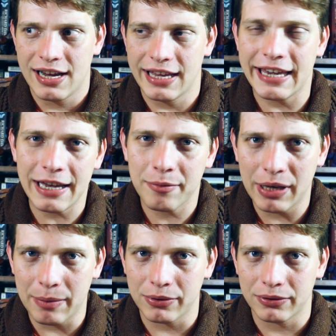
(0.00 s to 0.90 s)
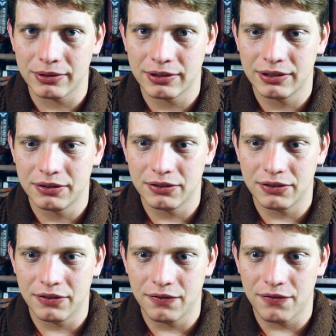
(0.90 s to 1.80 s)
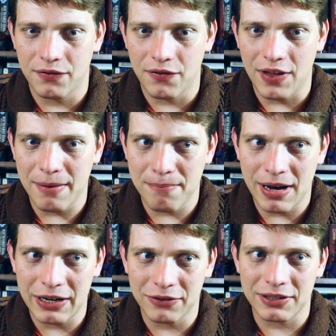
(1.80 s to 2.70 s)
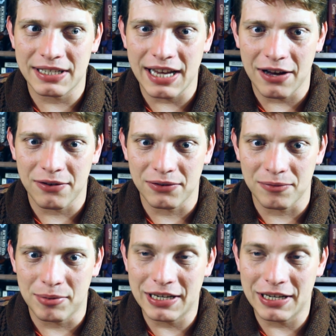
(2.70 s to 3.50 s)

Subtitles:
They kill people. That might not sound